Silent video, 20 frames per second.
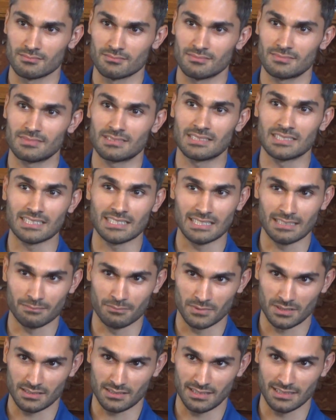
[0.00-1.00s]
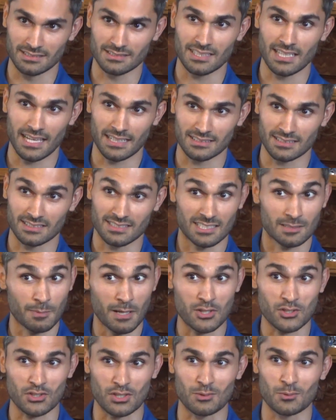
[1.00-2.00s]
teams in Texas,
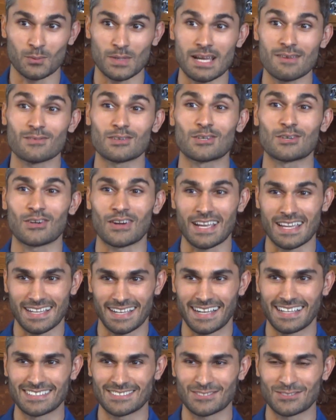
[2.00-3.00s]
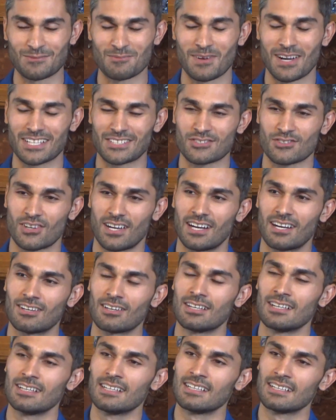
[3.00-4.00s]
especially, we have a great high school mock
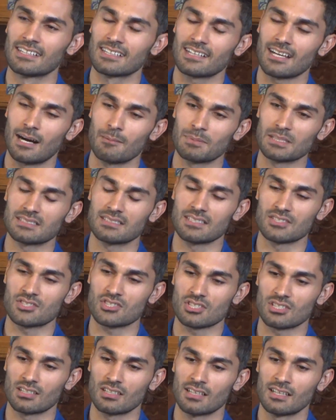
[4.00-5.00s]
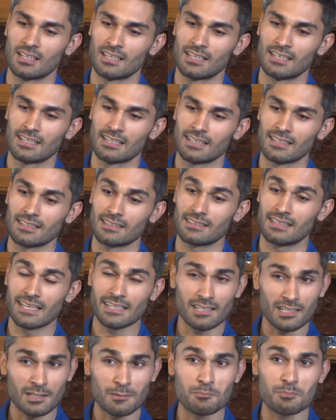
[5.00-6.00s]
trial competition. They
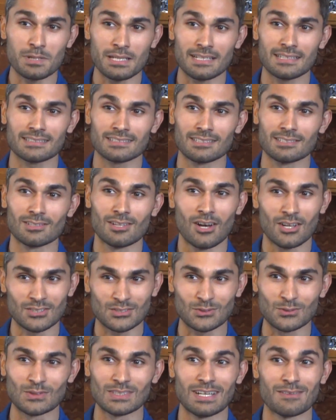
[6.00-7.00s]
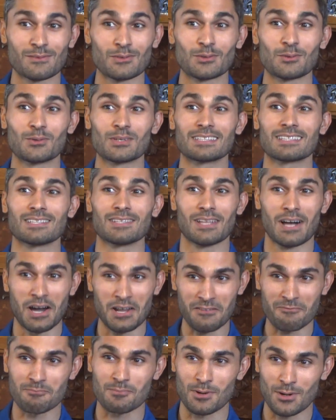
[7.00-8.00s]
could compete at the law school level with a lot
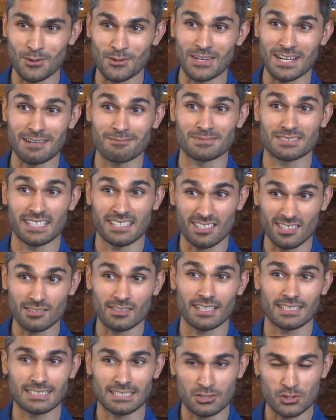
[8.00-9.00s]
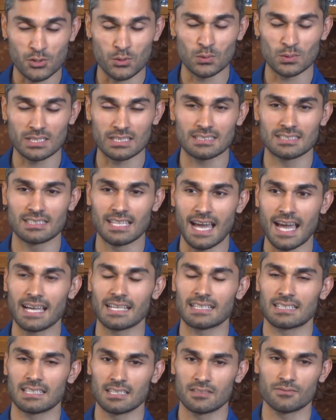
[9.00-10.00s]
of programs. They are truly
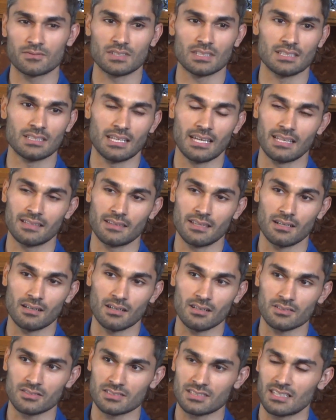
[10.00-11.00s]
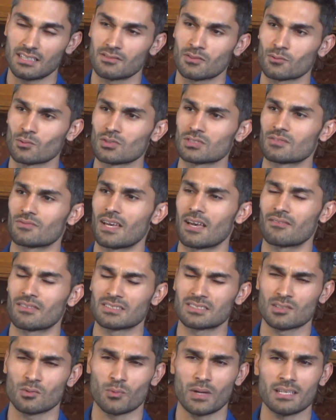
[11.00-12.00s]
that gifted, and their understanding of the rules of
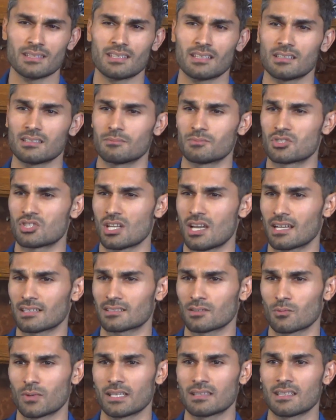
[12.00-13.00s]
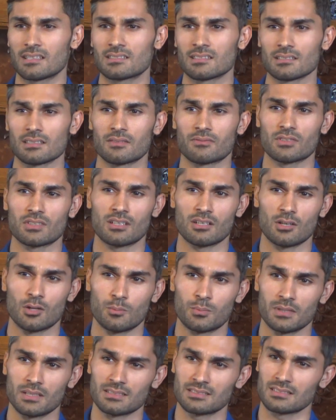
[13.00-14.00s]
evidence, the way they object, the way they deliver their
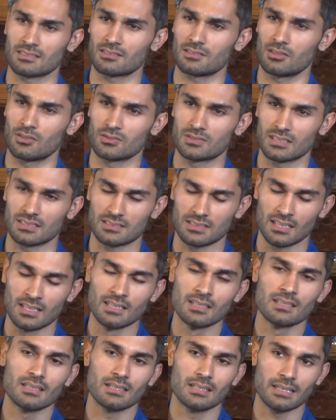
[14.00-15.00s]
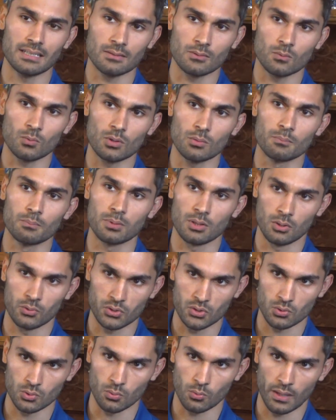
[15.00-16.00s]
openings and closings, it will blow
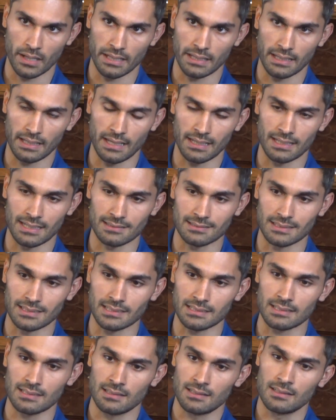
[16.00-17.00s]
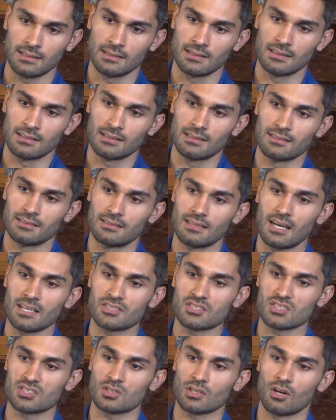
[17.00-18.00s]
you away. And I think not
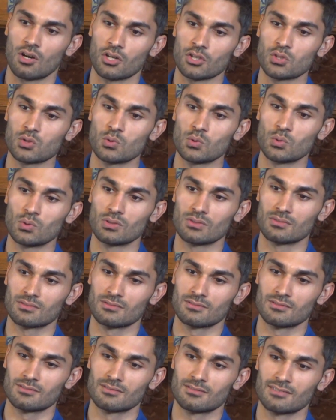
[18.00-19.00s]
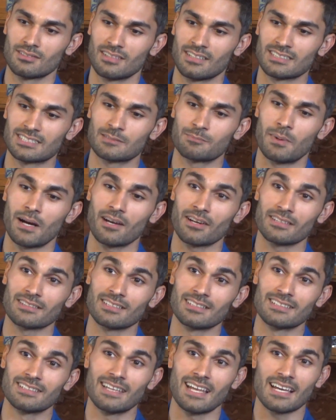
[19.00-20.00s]
just are you inspiring the
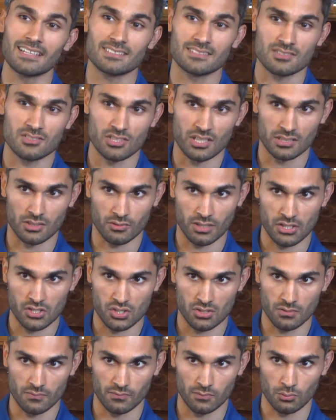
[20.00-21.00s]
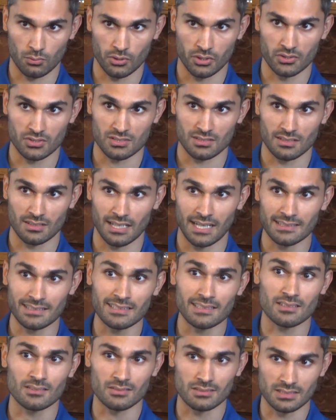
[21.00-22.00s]
next generation of lawyers, I
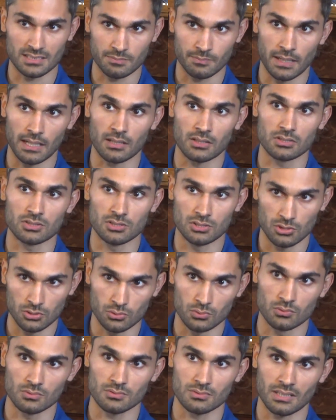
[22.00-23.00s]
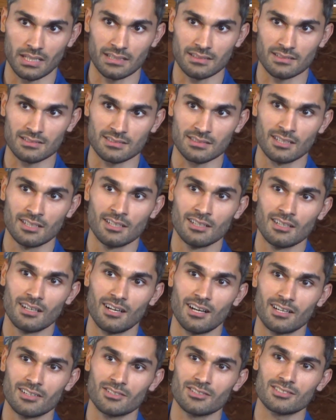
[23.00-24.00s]
think it'll inspire you. Like just
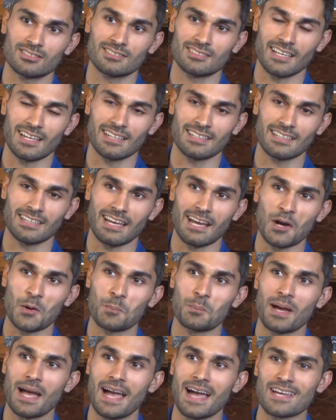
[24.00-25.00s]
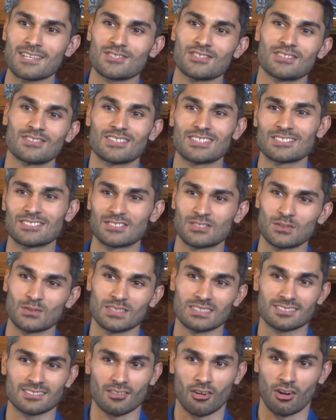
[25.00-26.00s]
understanding how passionate these
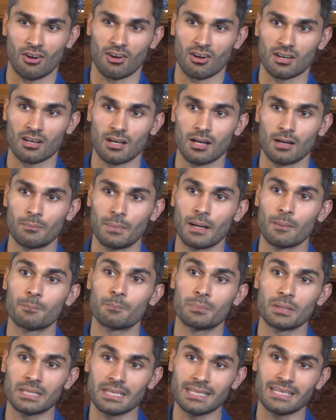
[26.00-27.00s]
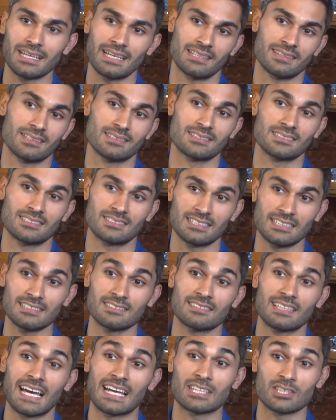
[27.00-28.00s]
students are about being in the seat
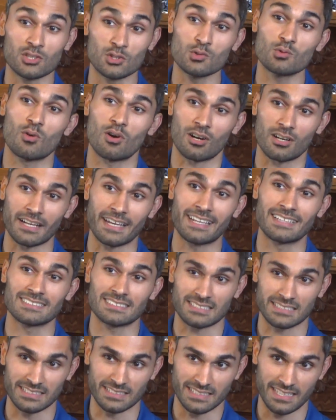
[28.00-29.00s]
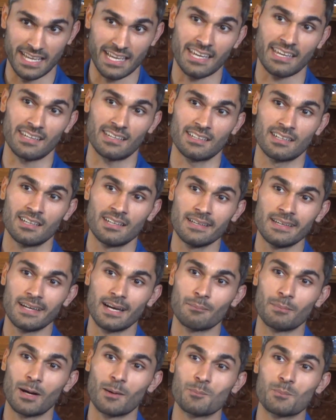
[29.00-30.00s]
that you are in today,
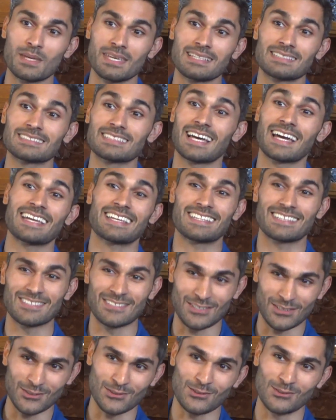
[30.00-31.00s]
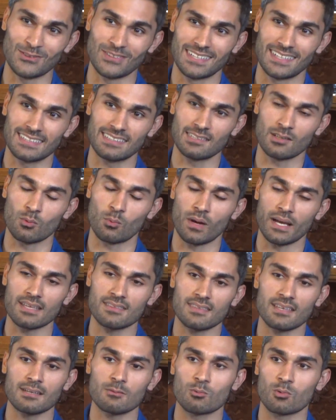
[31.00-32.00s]
about being like you. The way
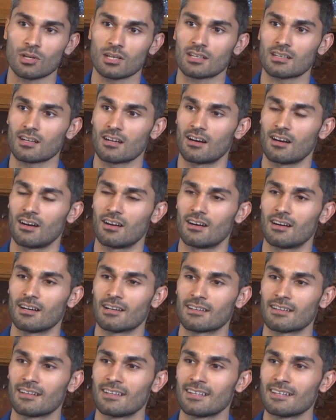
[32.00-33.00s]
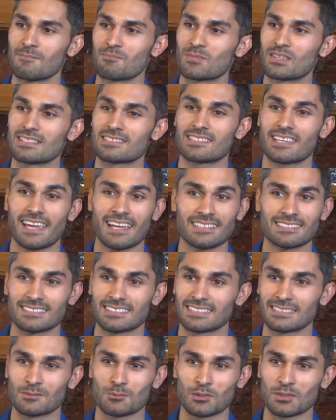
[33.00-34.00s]
they work on these
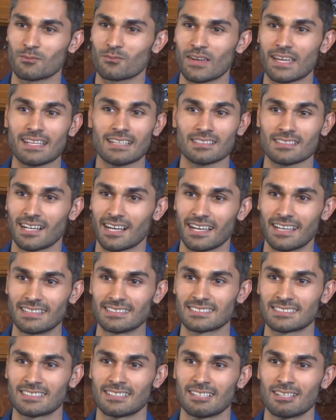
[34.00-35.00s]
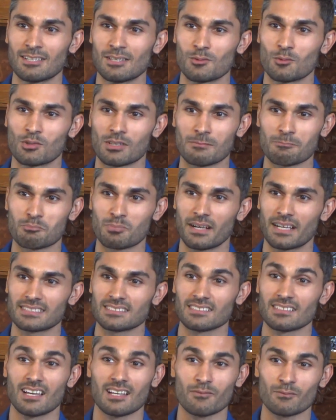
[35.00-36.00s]
cases with fake clients would impress
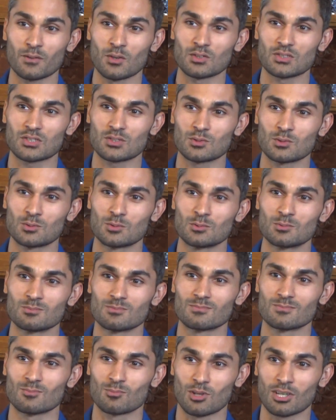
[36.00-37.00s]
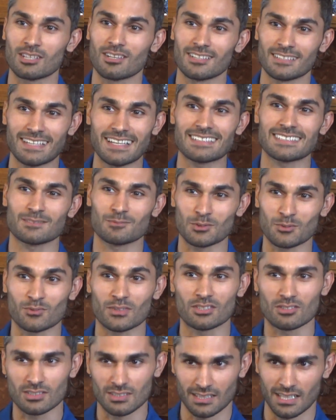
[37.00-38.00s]
a lot of folks who work on cases with
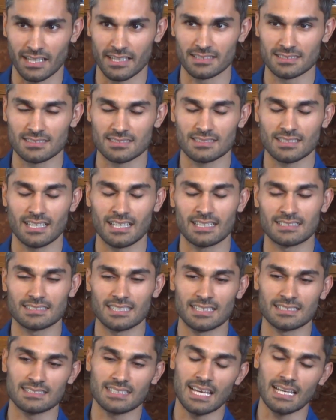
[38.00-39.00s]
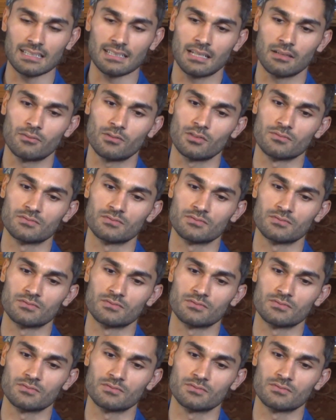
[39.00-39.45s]
real clients. It's that level of